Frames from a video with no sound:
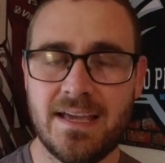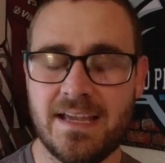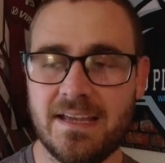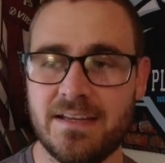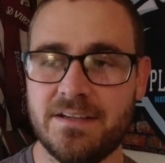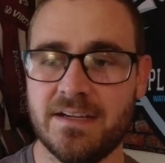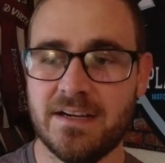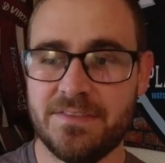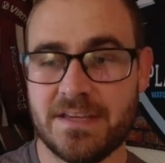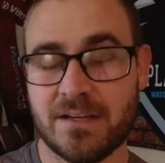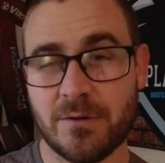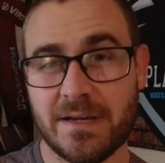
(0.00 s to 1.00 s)
and
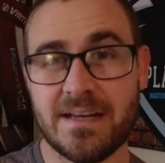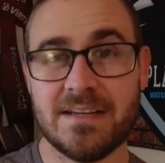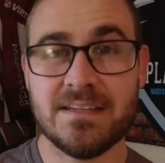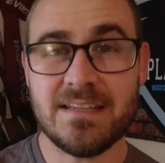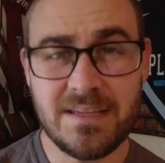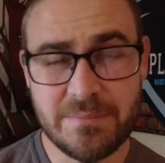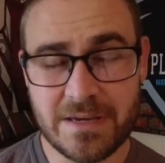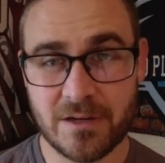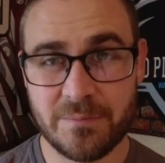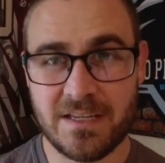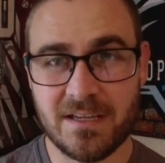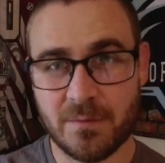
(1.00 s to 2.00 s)
then go ahead and
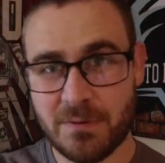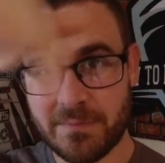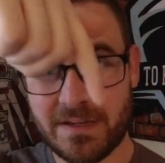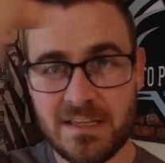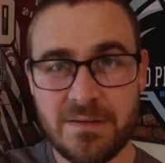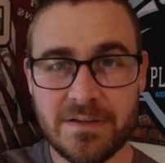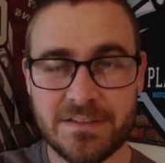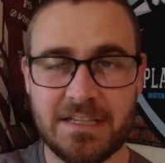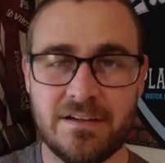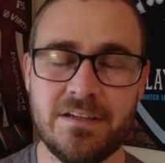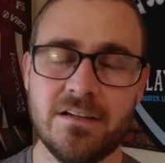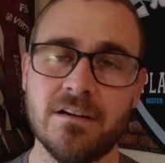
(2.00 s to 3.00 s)
email me. I'll put my email
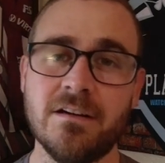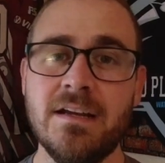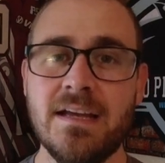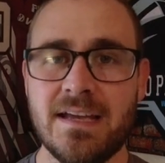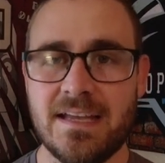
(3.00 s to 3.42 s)
down here.